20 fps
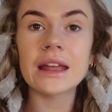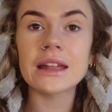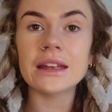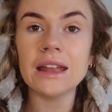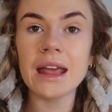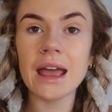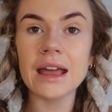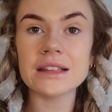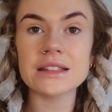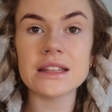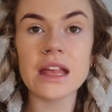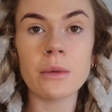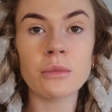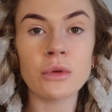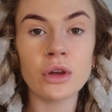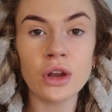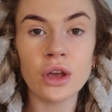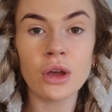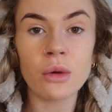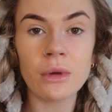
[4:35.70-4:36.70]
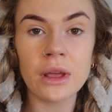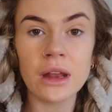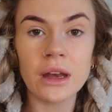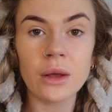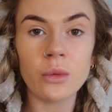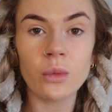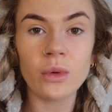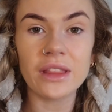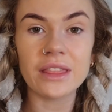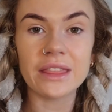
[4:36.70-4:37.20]
Next I'm going to go
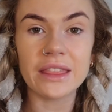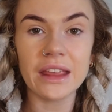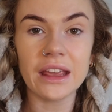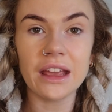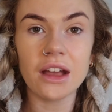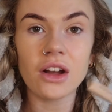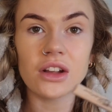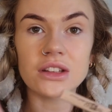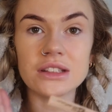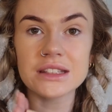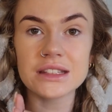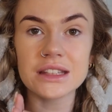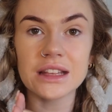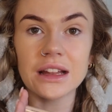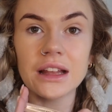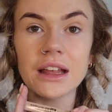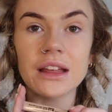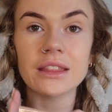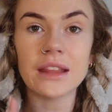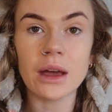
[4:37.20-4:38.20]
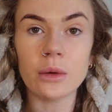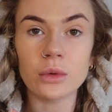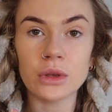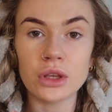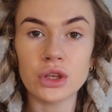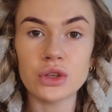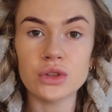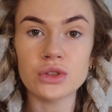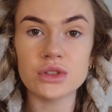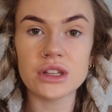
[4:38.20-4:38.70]
in with the concealer that we
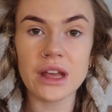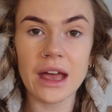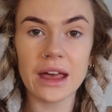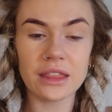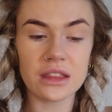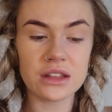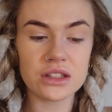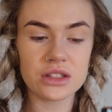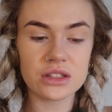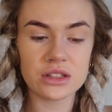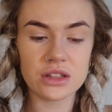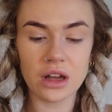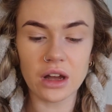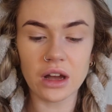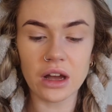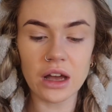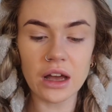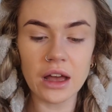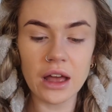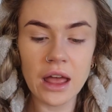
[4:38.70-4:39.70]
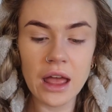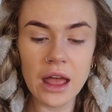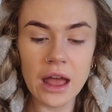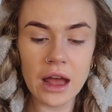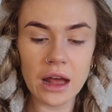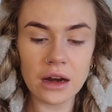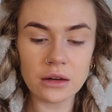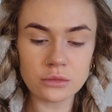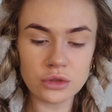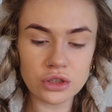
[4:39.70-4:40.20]
used at the start,
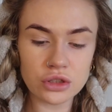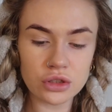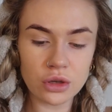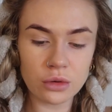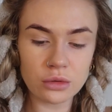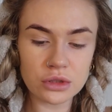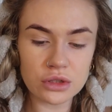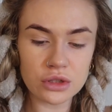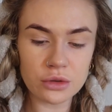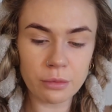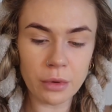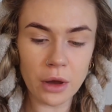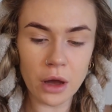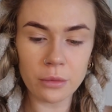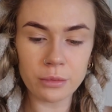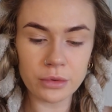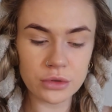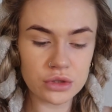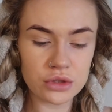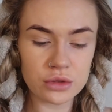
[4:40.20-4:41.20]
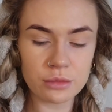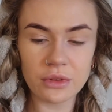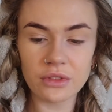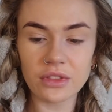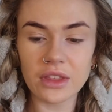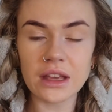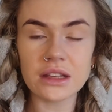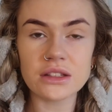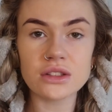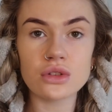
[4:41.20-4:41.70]
and I'm just going to pop some of
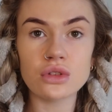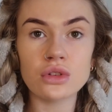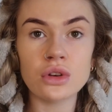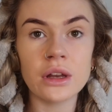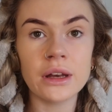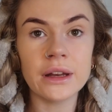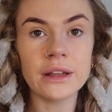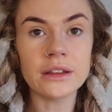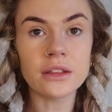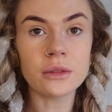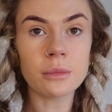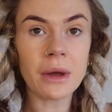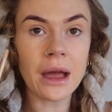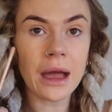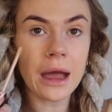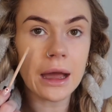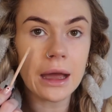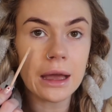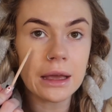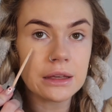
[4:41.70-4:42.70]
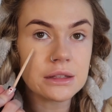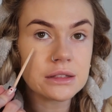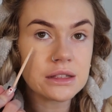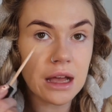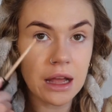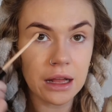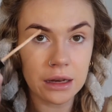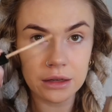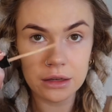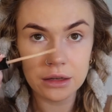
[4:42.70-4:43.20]
this underneath my eyes
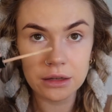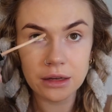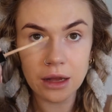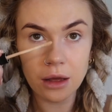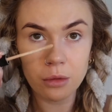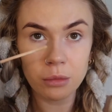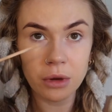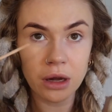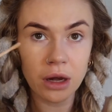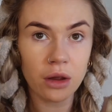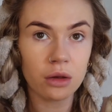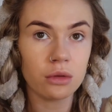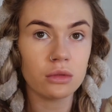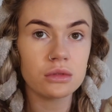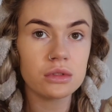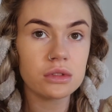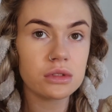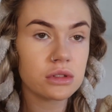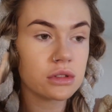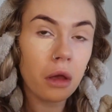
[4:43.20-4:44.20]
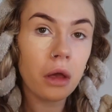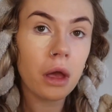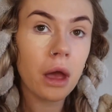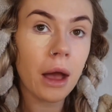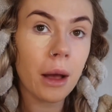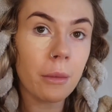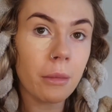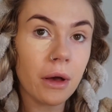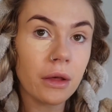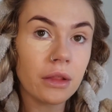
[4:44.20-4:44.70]
and down my nose,
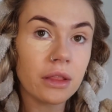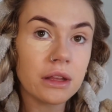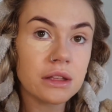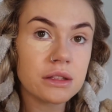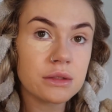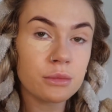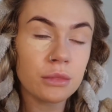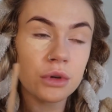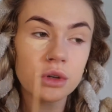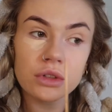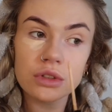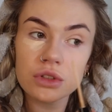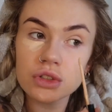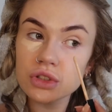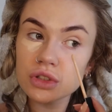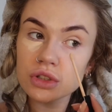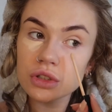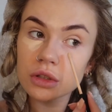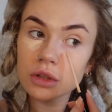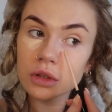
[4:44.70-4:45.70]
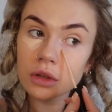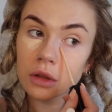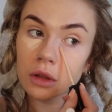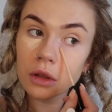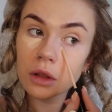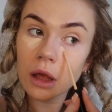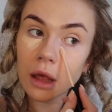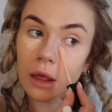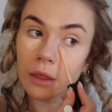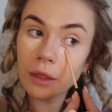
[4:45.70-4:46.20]
about this much,
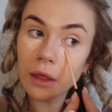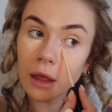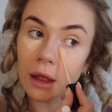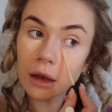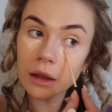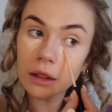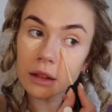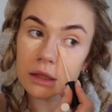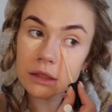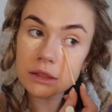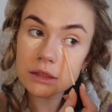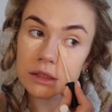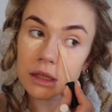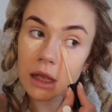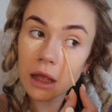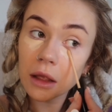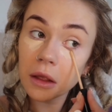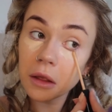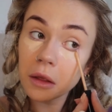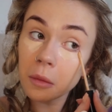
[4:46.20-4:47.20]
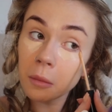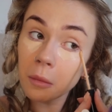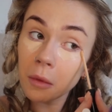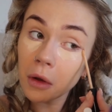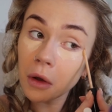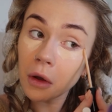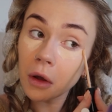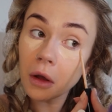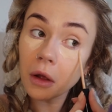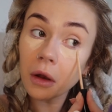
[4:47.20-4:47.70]
and then the same
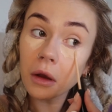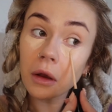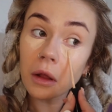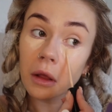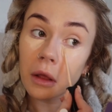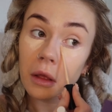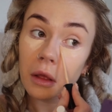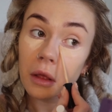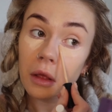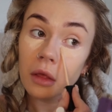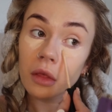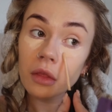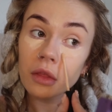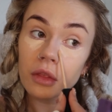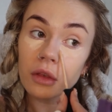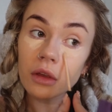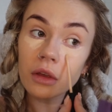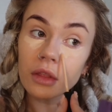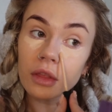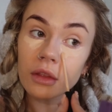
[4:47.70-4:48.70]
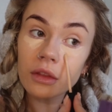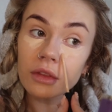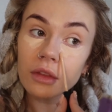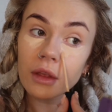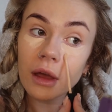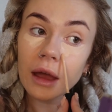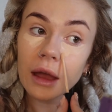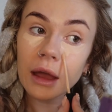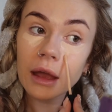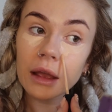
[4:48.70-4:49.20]
on the other
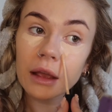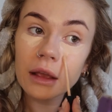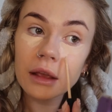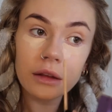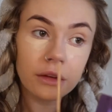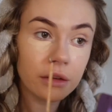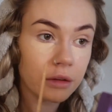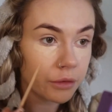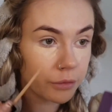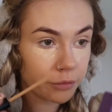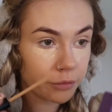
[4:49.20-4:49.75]
side.